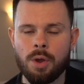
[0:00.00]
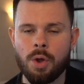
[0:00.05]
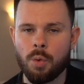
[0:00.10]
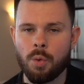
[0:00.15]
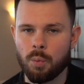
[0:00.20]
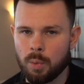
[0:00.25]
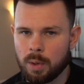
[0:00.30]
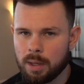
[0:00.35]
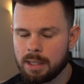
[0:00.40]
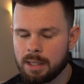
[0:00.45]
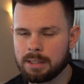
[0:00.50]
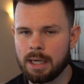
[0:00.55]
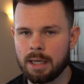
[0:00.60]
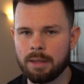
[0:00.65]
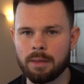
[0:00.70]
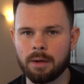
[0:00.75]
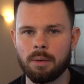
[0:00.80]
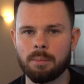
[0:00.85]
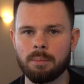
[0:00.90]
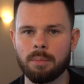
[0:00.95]
Really take
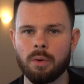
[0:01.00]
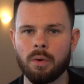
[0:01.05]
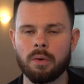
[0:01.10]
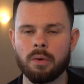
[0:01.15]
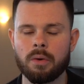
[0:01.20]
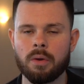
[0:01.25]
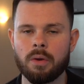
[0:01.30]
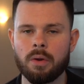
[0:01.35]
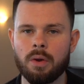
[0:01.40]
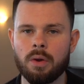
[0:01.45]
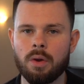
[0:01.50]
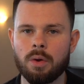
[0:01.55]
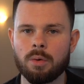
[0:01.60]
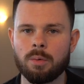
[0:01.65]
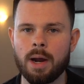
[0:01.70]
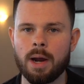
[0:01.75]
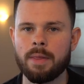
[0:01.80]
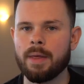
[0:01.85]
that on board, right?